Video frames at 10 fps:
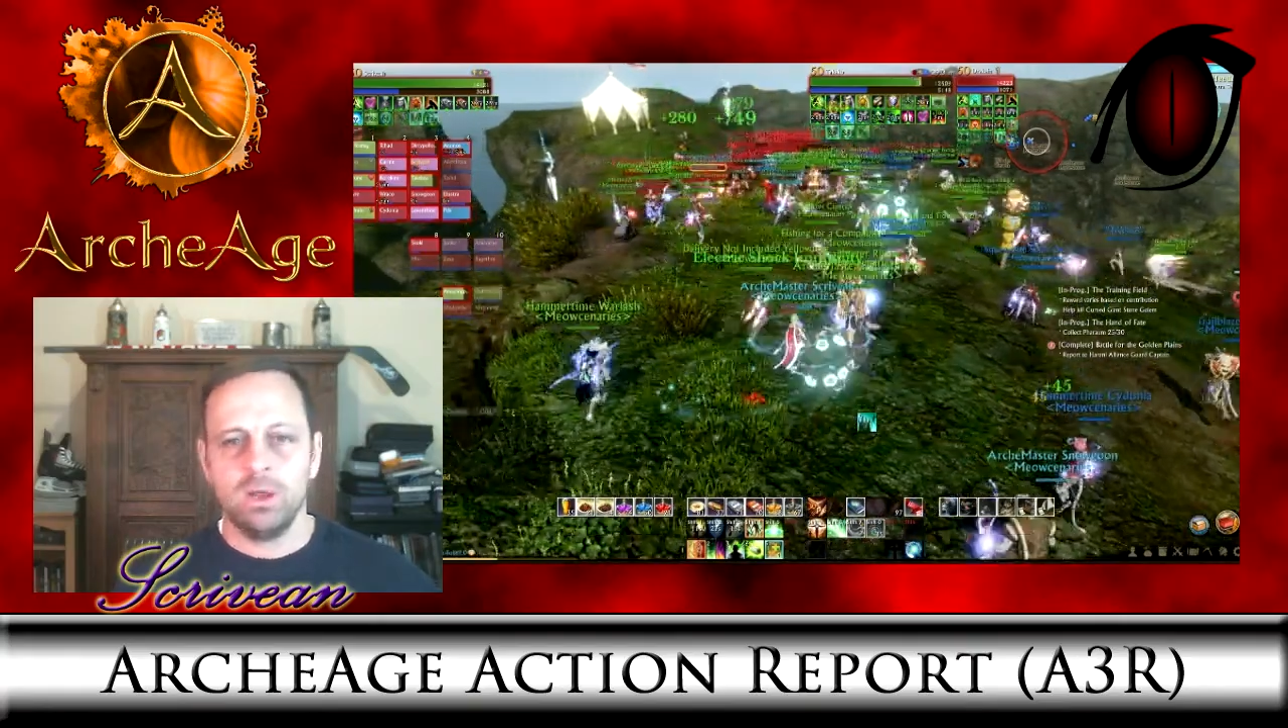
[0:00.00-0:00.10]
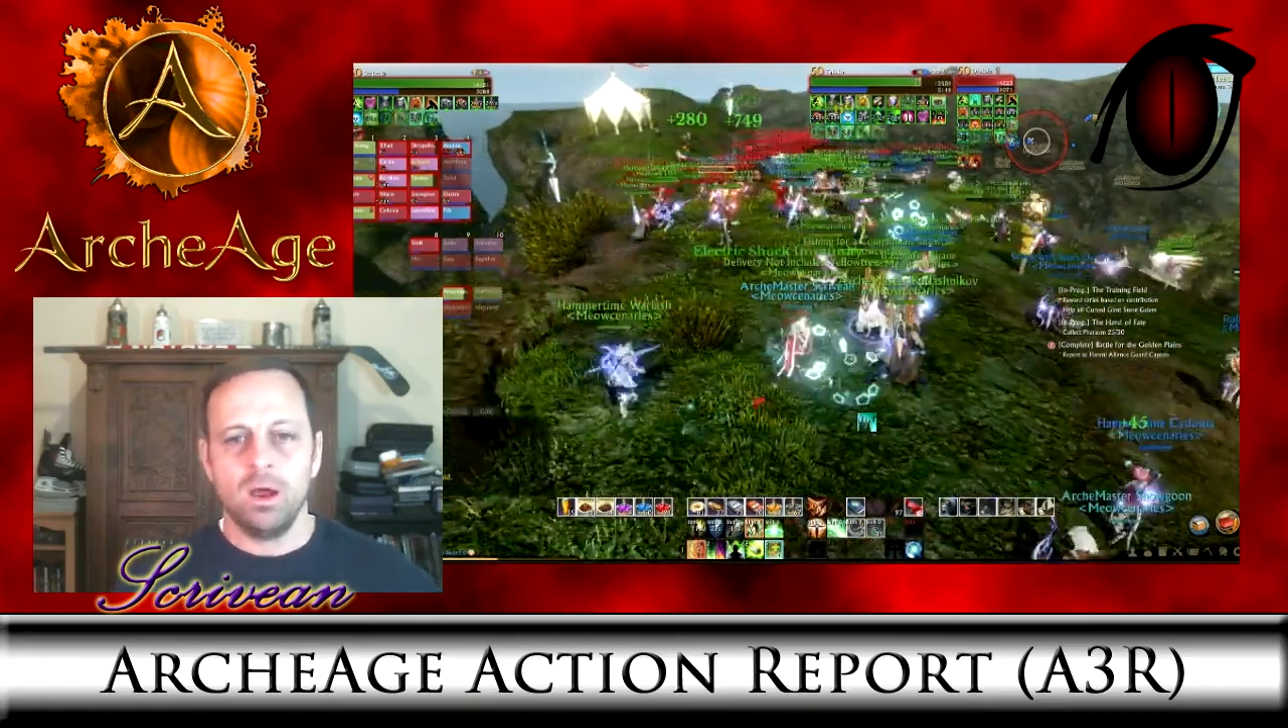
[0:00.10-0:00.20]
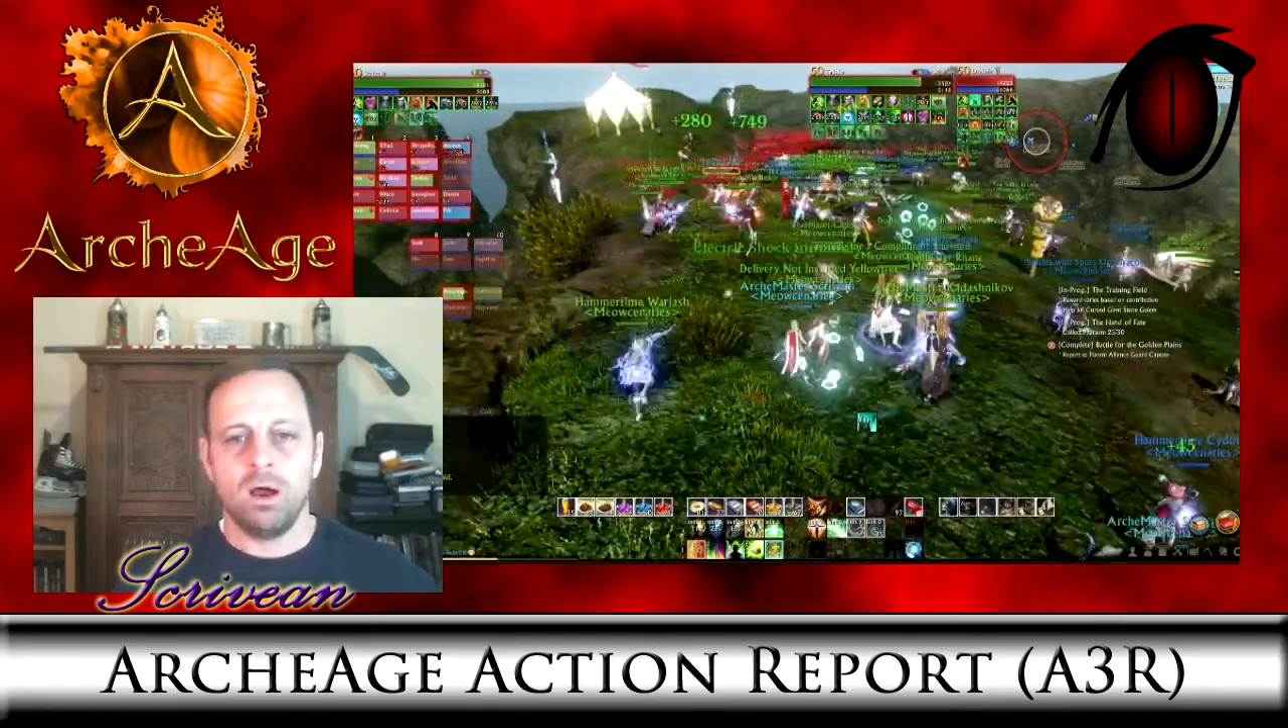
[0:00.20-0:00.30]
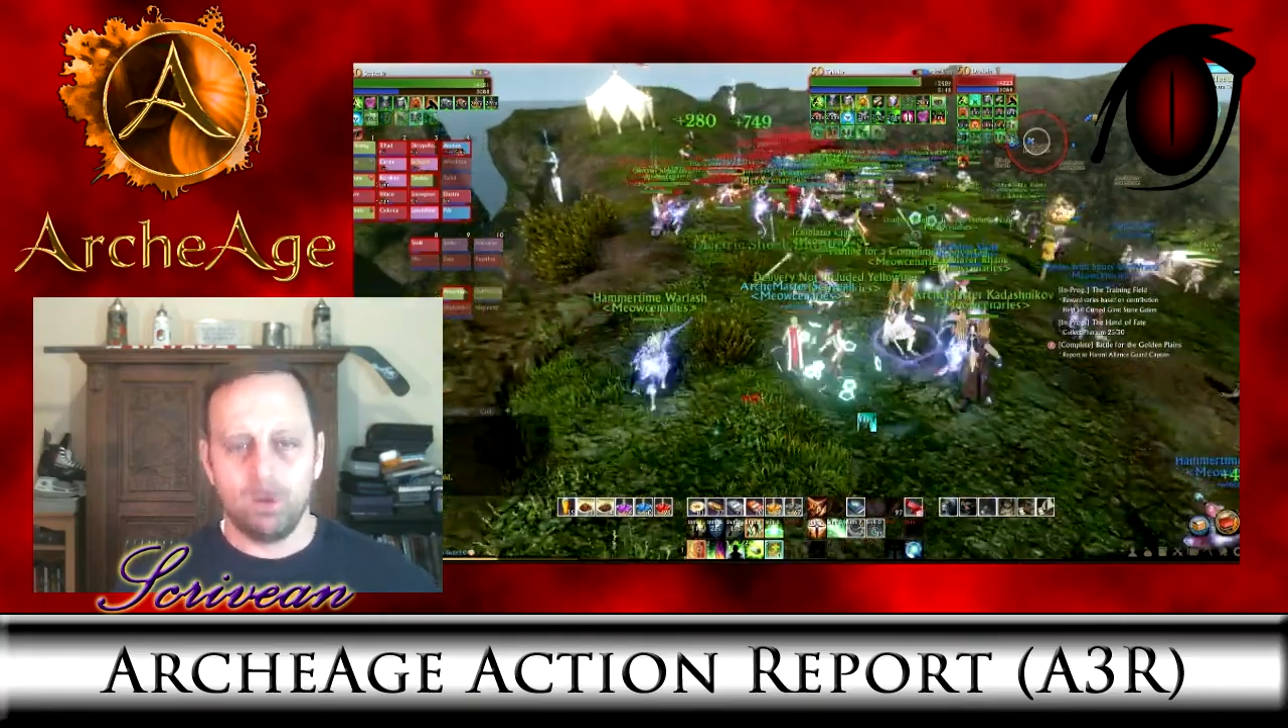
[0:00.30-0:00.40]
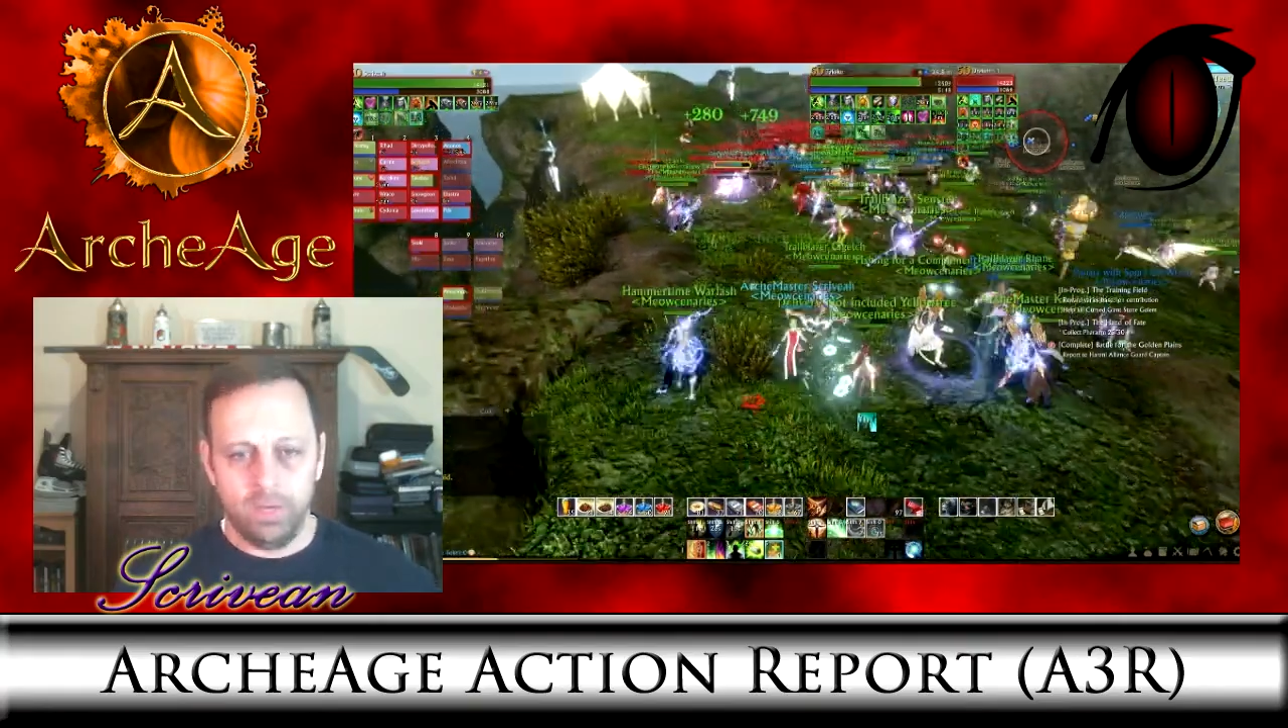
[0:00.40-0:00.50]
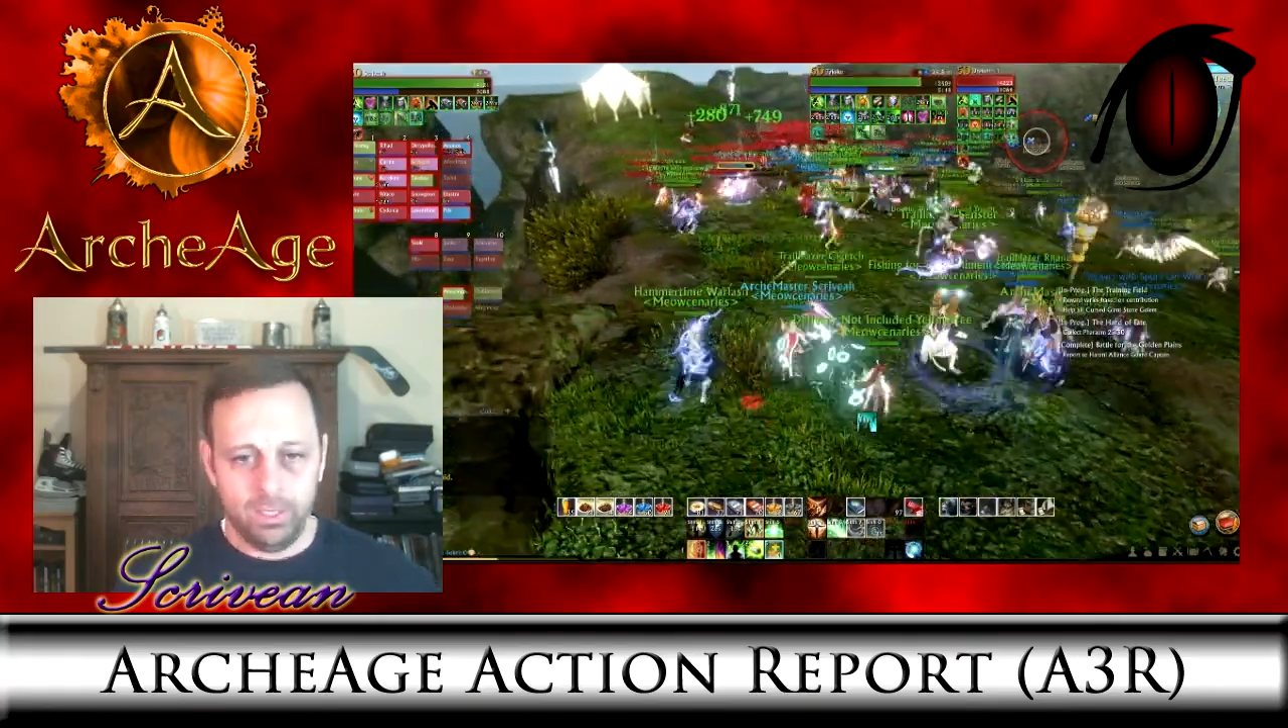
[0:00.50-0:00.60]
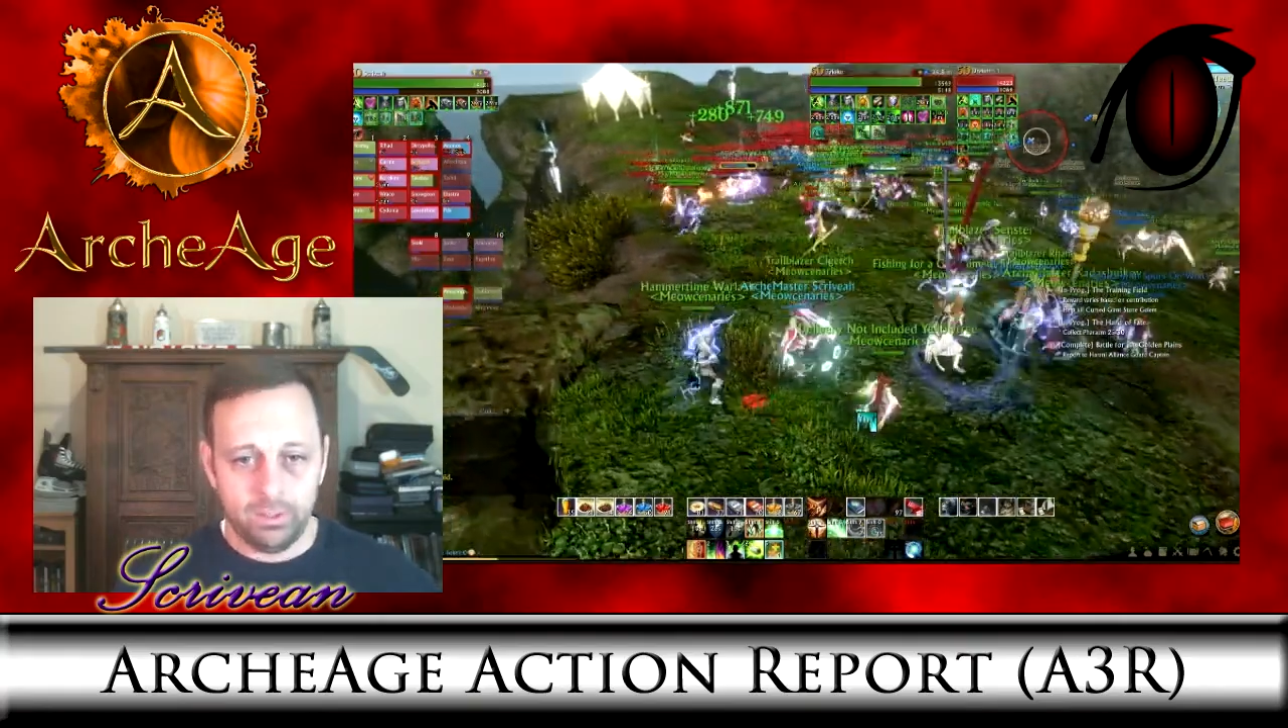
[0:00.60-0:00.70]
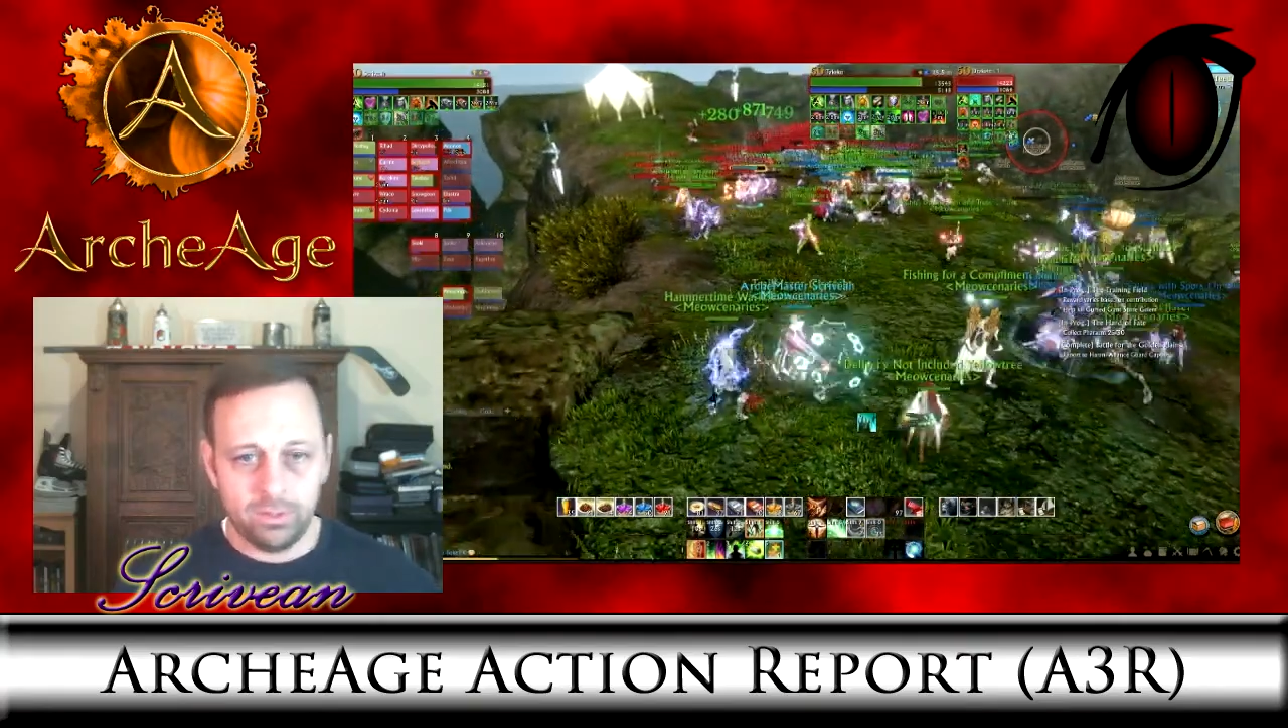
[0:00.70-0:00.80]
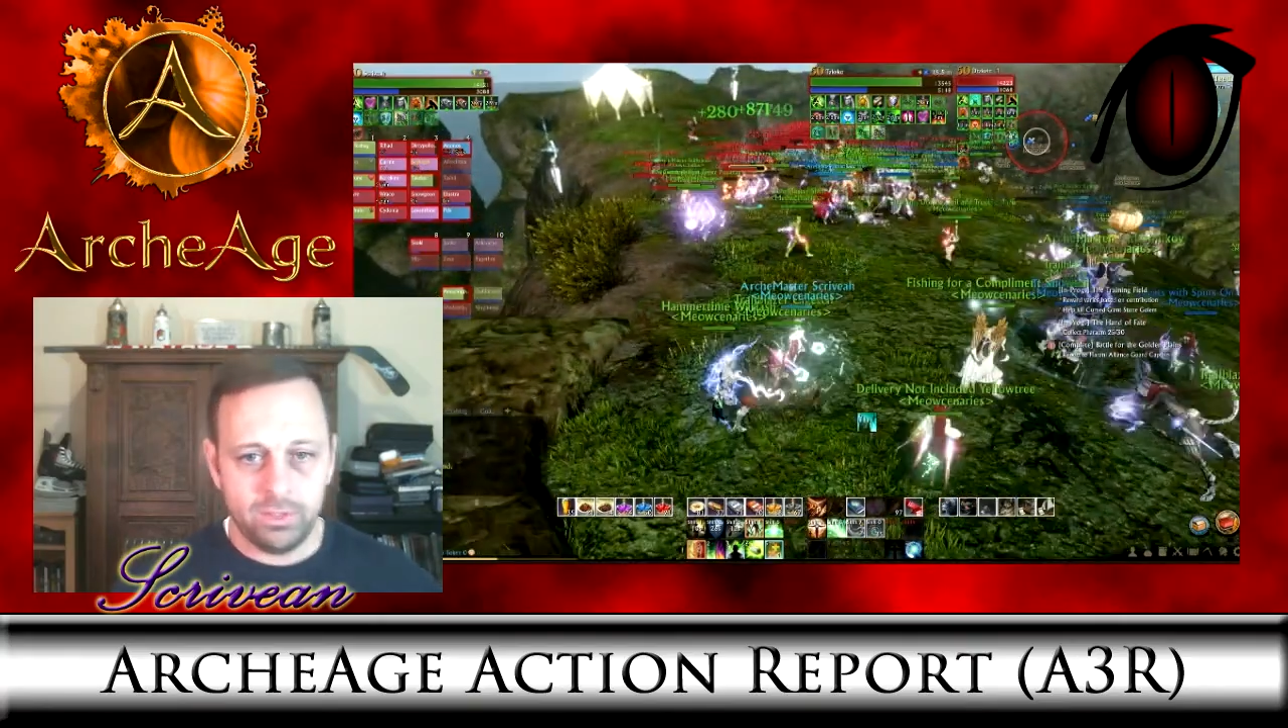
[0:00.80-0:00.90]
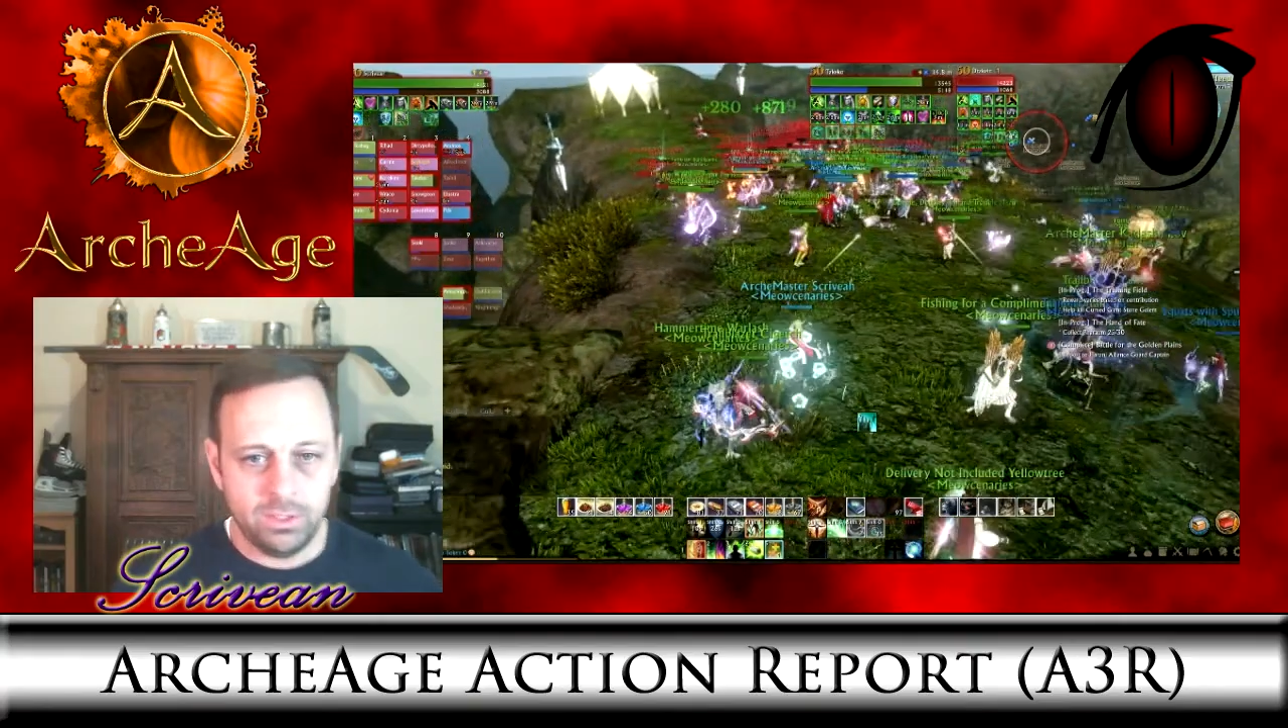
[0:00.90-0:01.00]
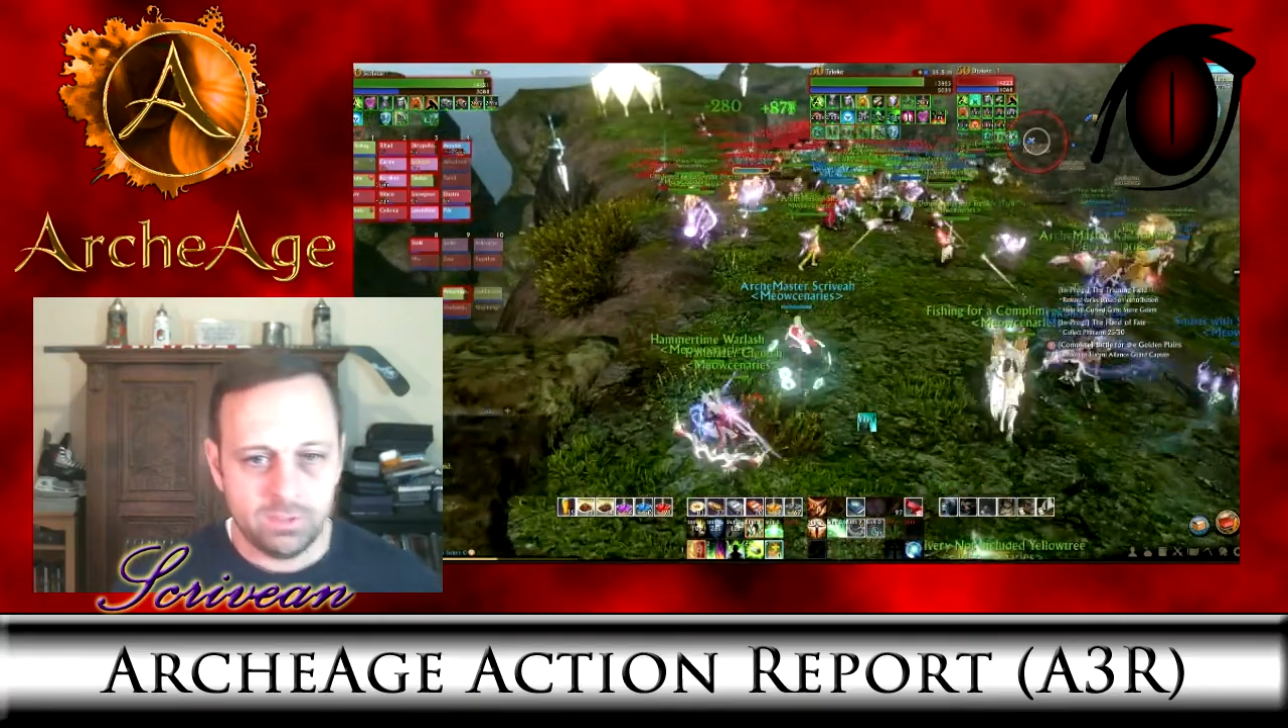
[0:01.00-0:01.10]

are into the